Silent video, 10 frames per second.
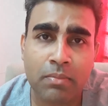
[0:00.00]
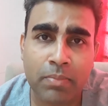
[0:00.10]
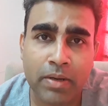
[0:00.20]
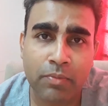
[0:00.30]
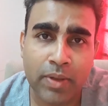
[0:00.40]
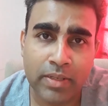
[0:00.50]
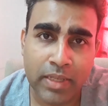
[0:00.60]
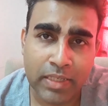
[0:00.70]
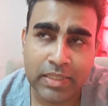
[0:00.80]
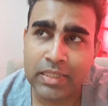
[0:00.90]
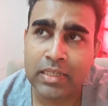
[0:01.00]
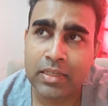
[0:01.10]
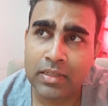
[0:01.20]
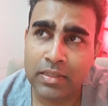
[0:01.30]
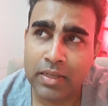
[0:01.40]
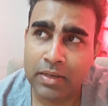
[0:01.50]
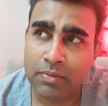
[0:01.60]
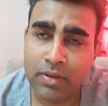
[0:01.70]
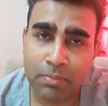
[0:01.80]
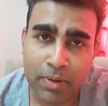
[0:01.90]
But when they see that
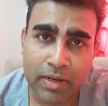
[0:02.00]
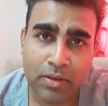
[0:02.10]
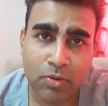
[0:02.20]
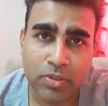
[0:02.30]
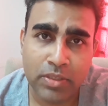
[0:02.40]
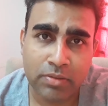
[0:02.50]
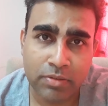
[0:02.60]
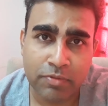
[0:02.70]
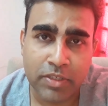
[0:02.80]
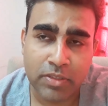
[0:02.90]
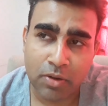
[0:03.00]
when a planet goes in reverse,